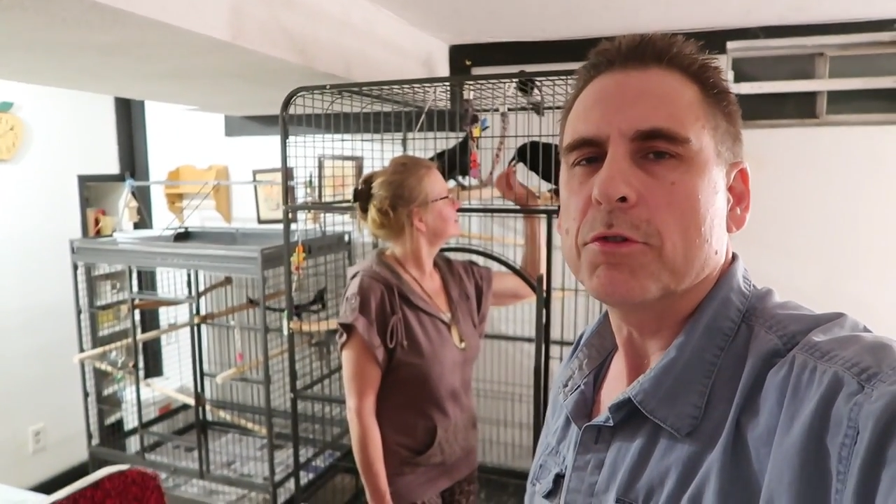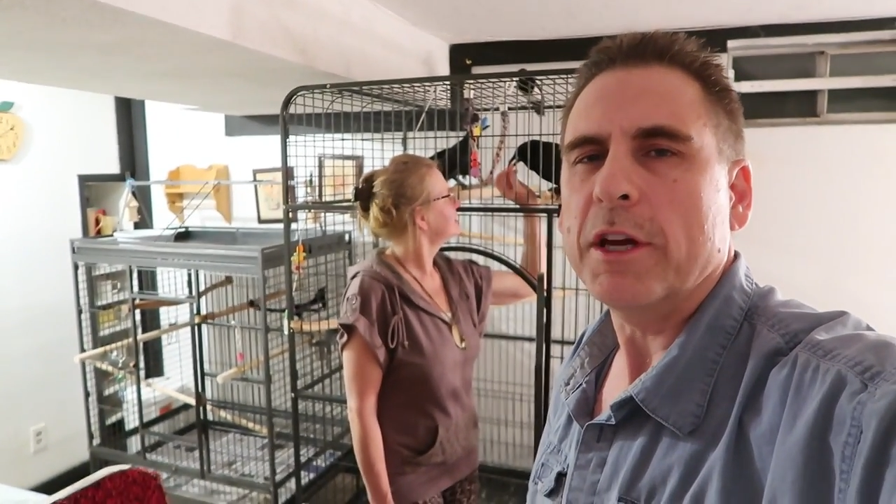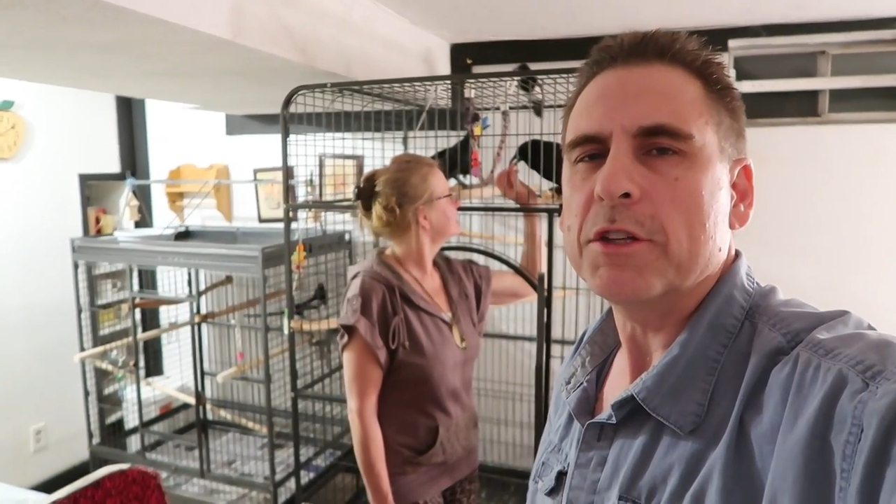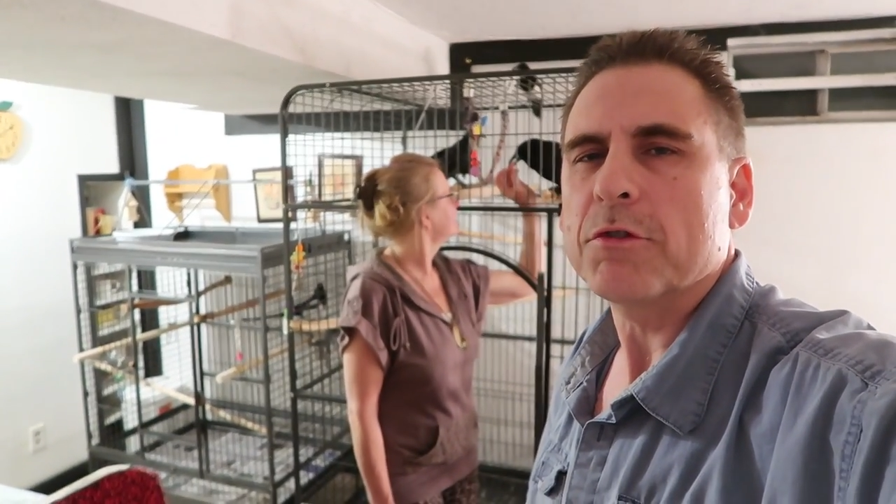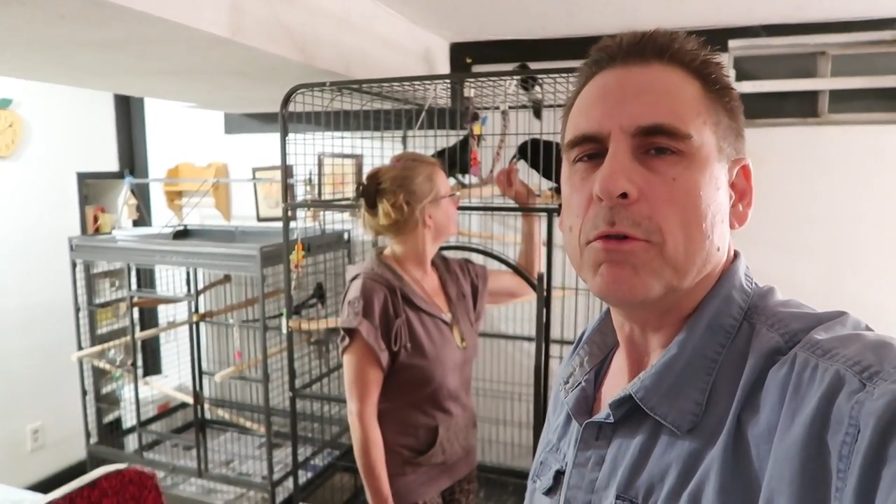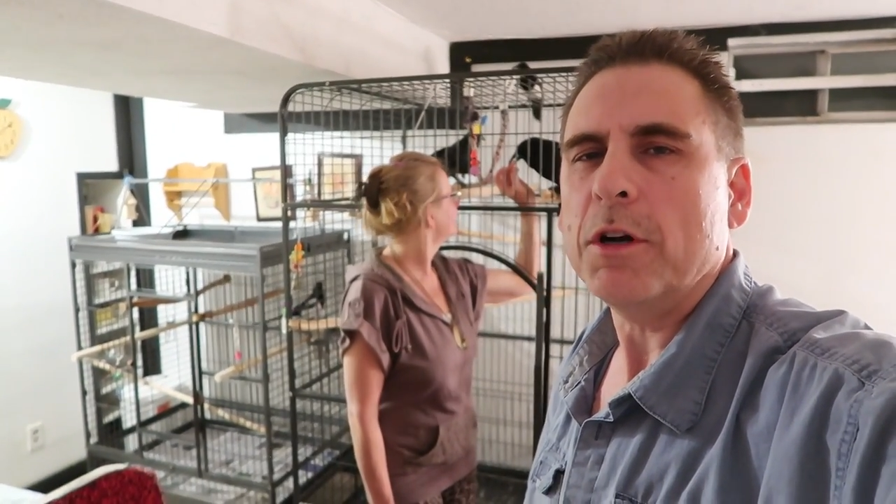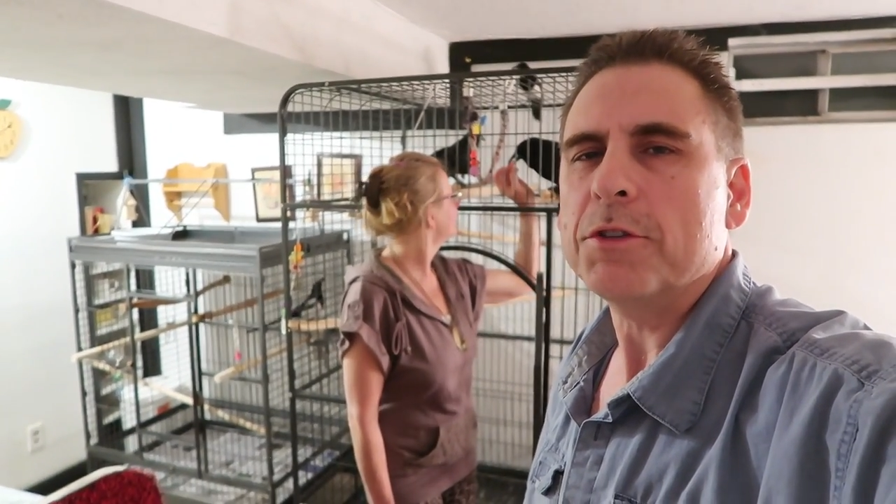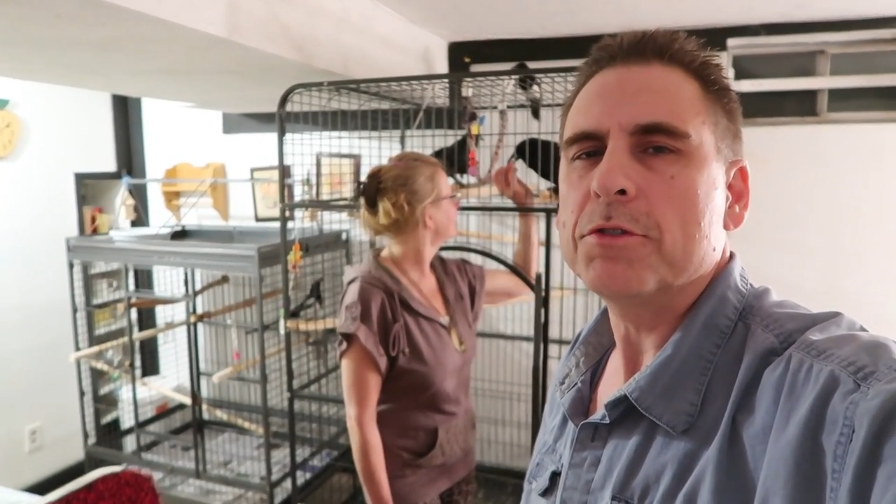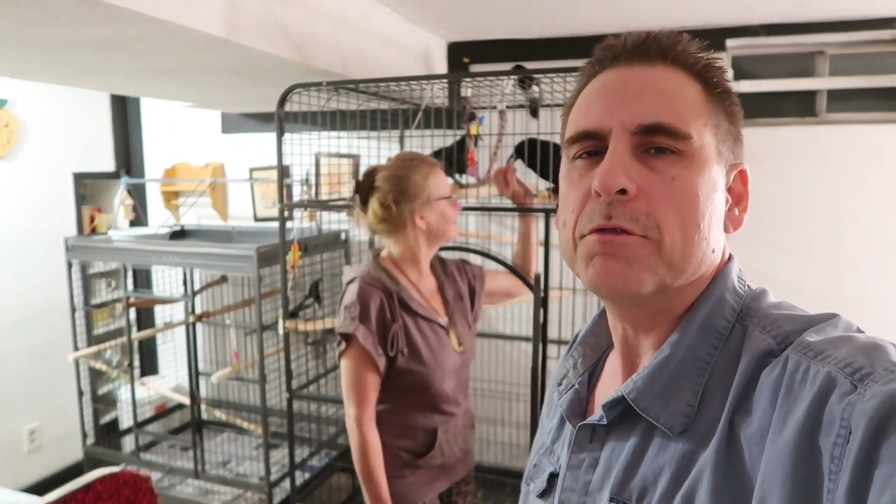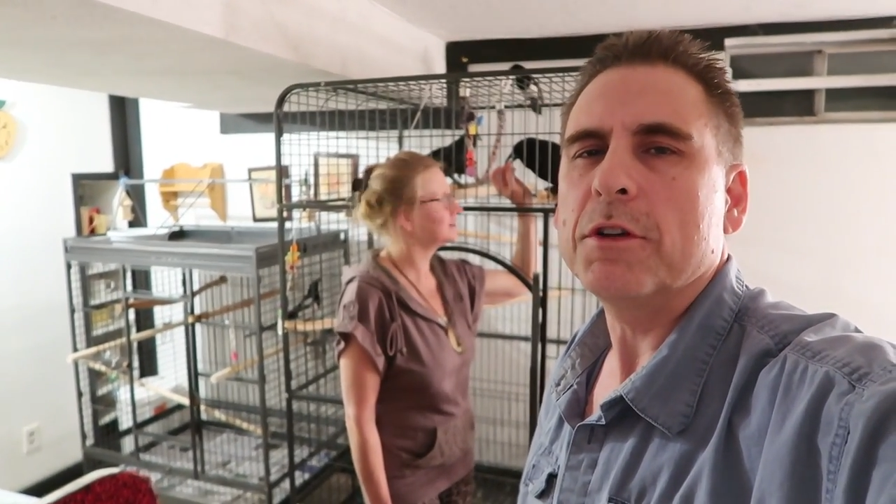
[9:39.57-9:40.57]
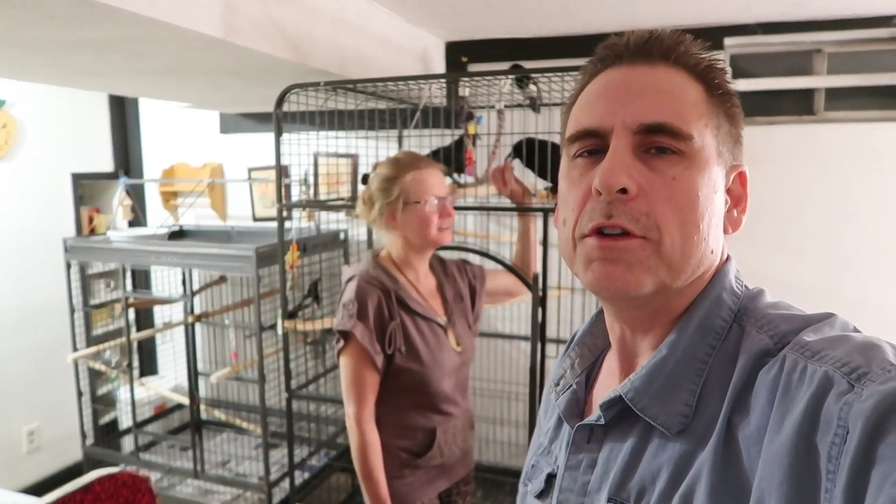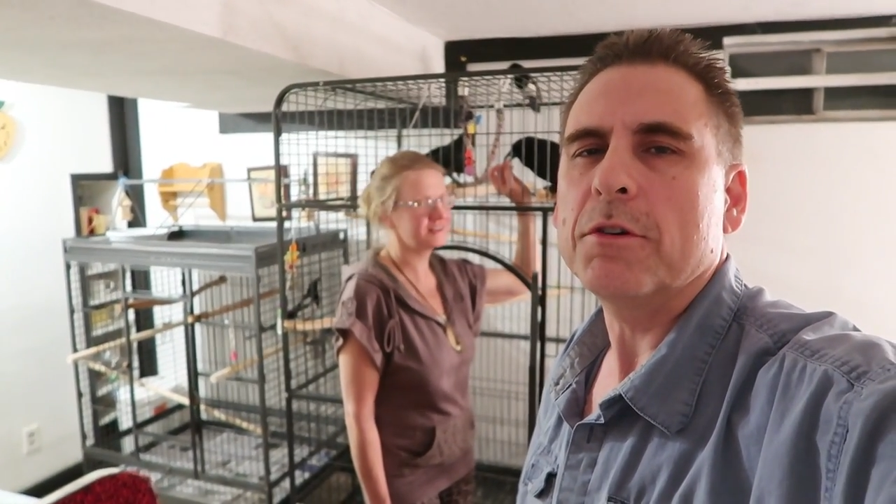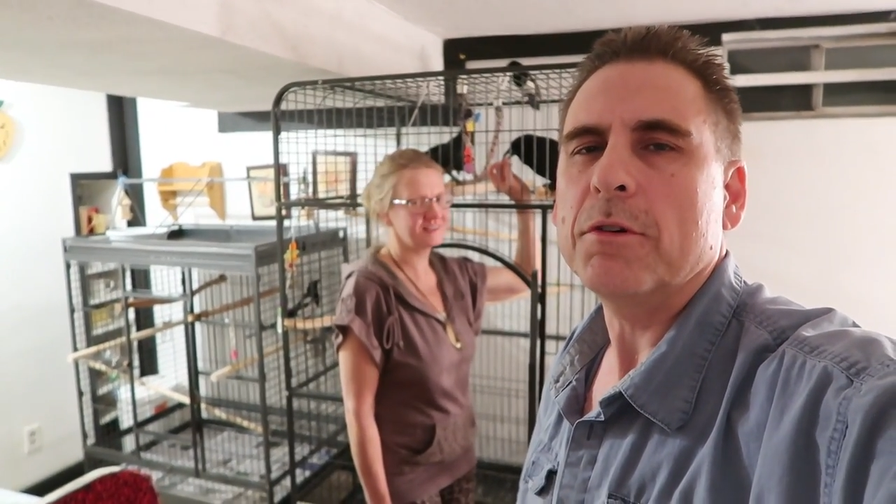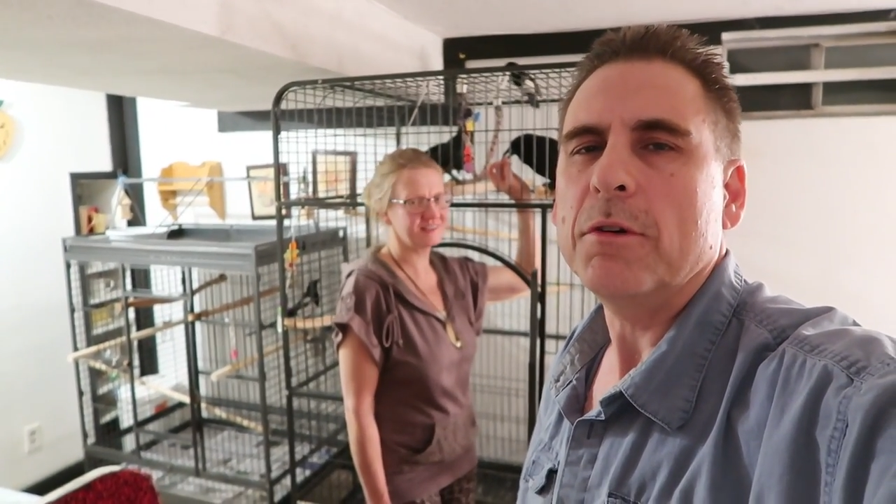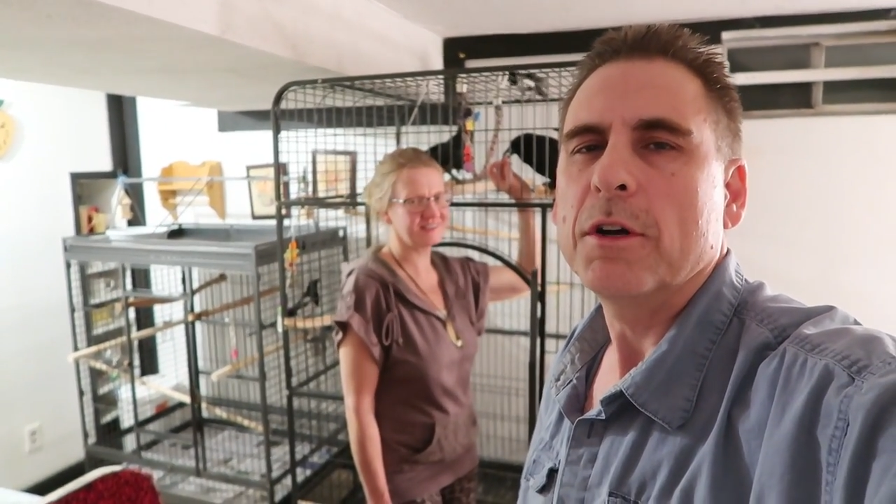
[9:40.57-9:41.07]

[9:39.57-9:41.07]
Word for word: thanks for watching the video.